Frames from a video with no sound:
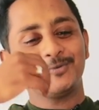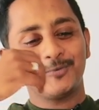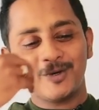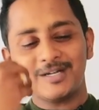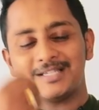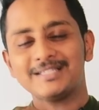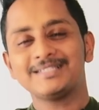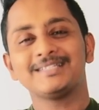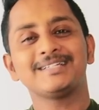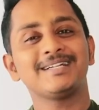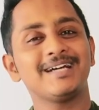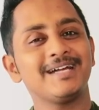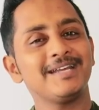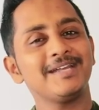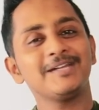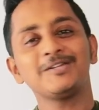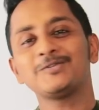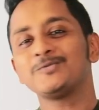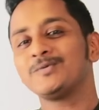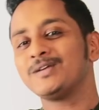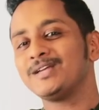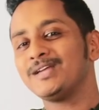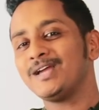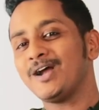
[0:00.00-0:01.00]
what is the
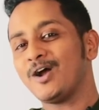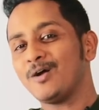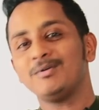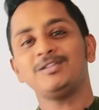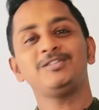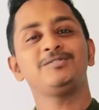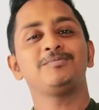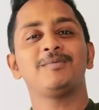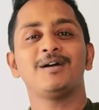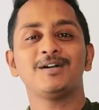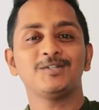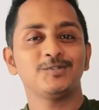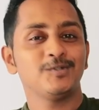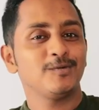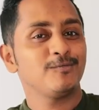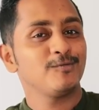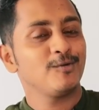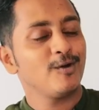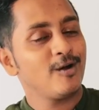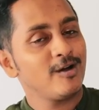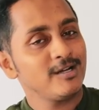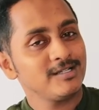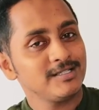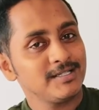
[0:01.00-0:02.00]
correct way, how much marks you've
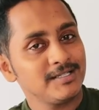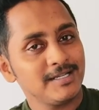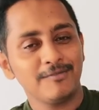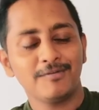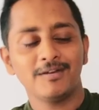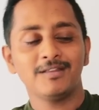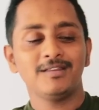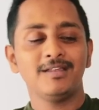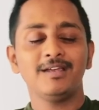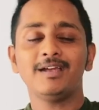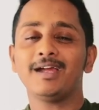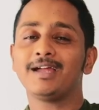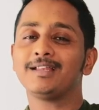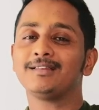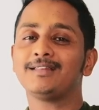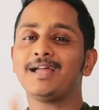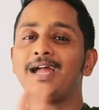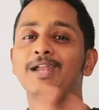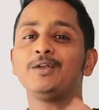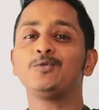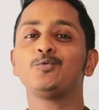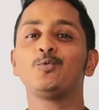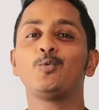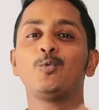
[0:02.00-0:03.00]
got and everything, and
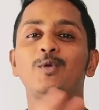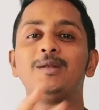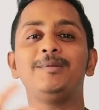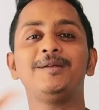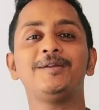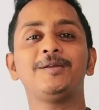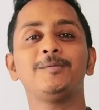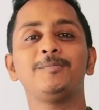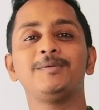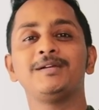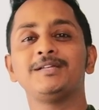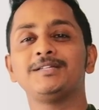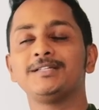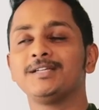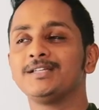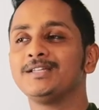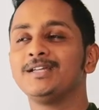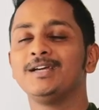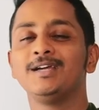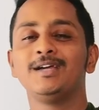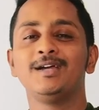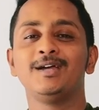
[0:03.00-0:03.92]
that will be repeated